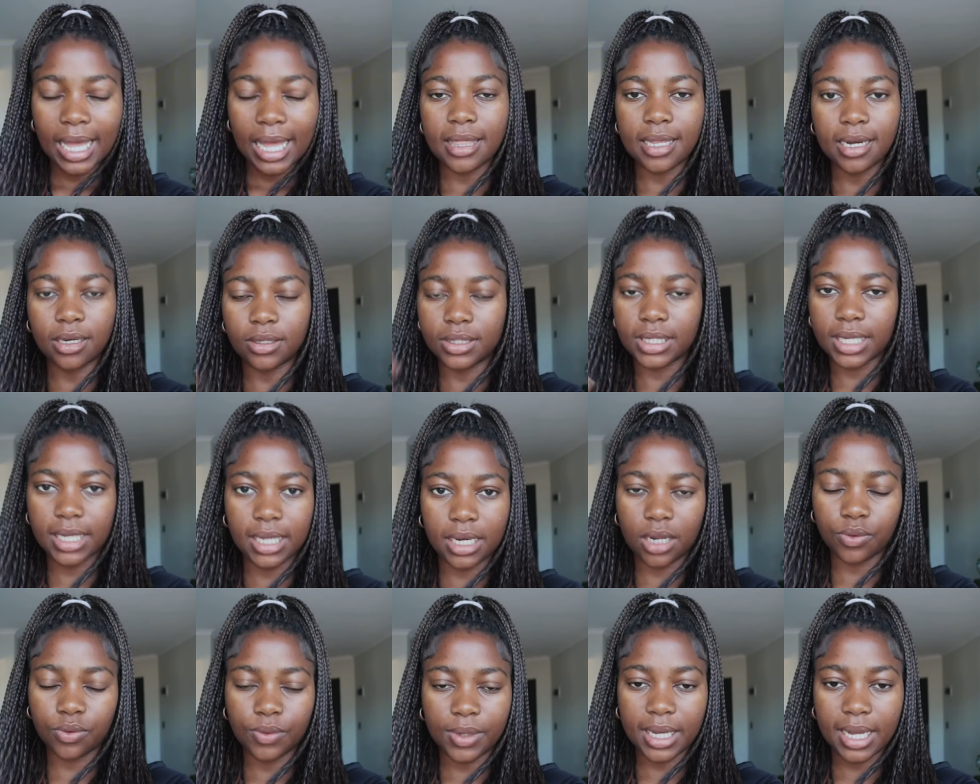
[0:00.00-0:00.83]
and then I'll take
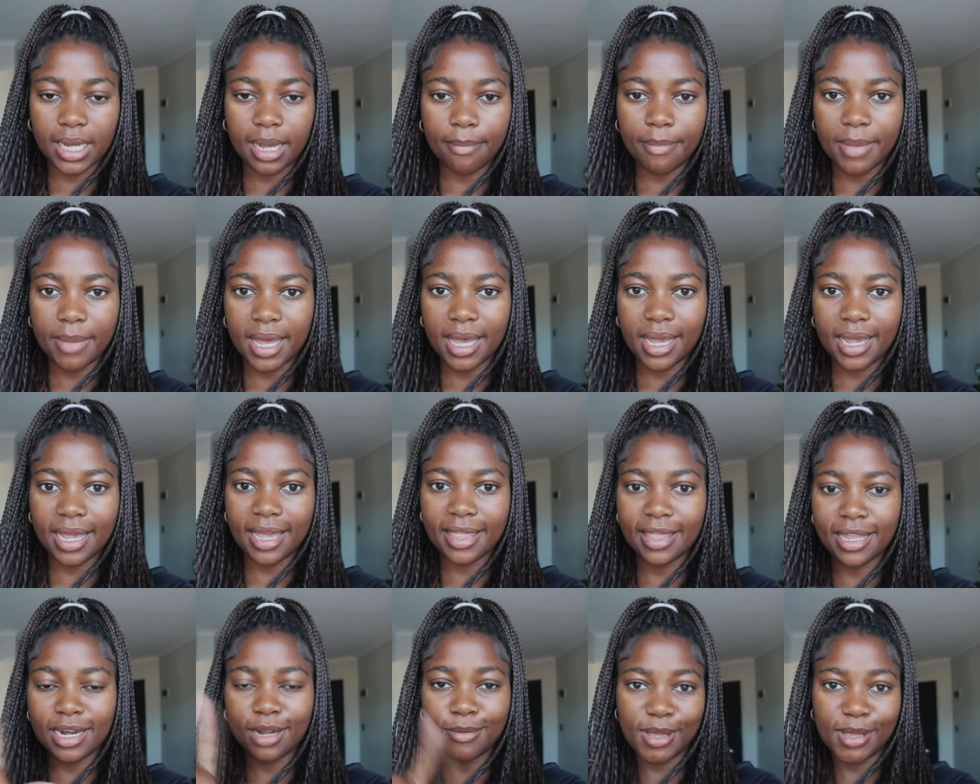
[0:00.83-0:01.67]
it out when I come back
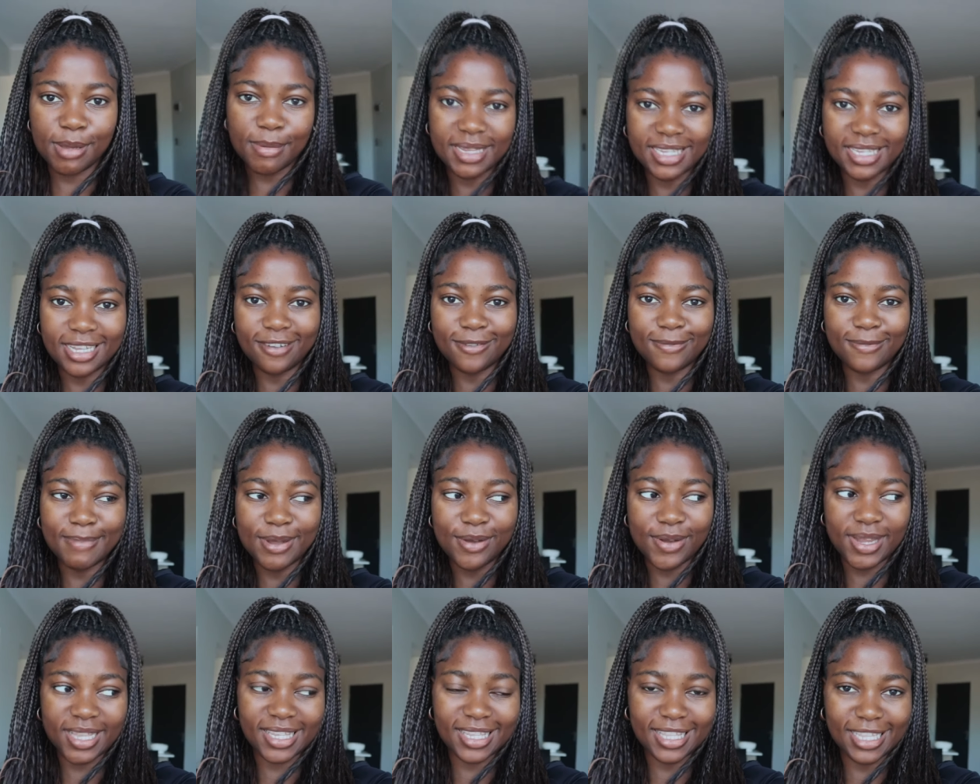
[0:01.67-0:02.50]
and then I'll make myself
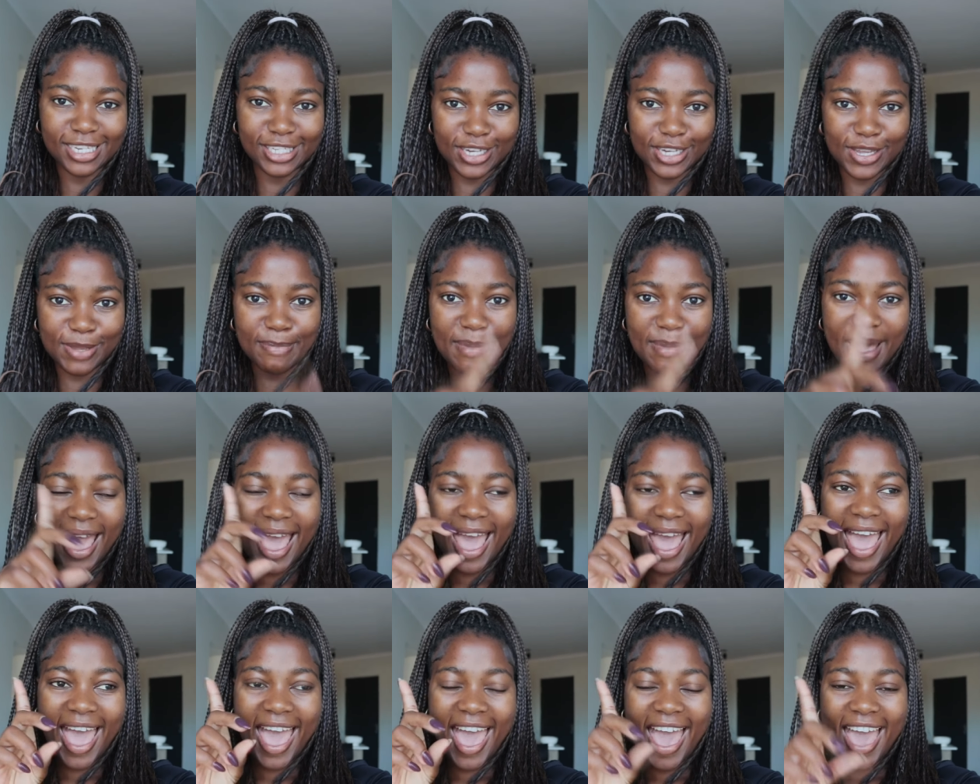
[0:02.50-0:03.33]
my way to the gym
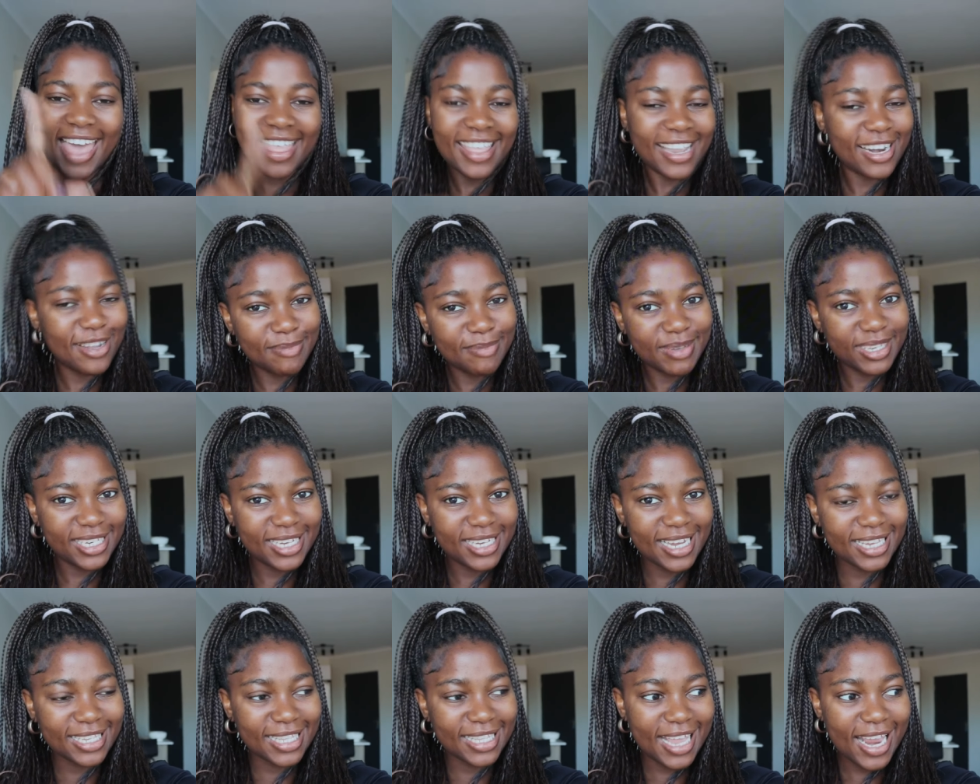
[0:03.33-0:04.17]
and then I'll meet
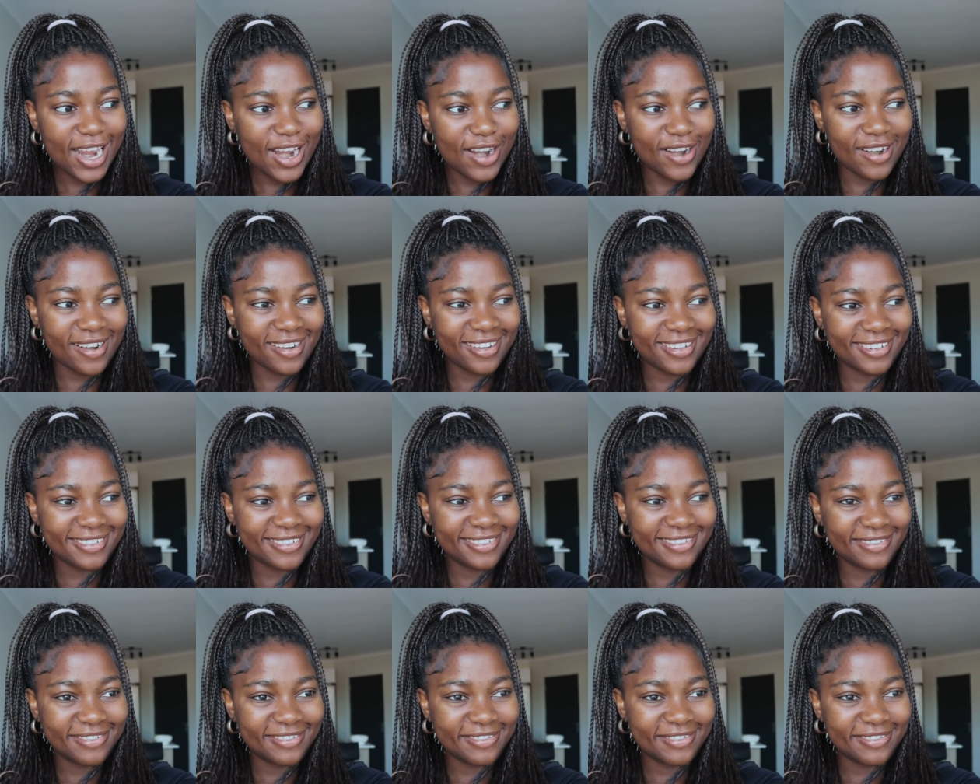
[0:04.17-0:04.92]
you guys there.